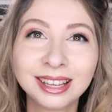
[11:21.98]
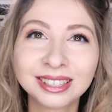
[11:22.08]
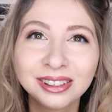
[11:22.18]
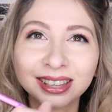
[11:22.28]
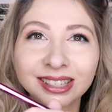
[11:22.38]

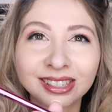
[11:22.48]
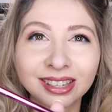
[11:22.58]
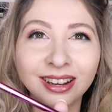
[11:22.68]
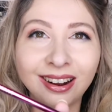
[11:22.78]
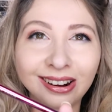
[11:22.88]
So this is
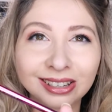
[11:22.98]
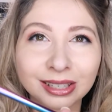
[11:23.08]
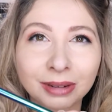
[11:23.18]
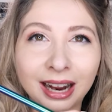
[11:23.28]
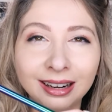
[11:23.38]
an
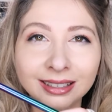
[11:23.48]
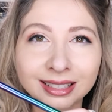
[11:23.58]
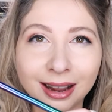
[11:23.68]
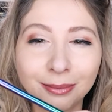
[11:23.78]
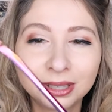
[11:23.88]
awesome
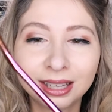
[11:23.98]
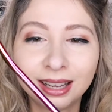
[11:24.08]
concept.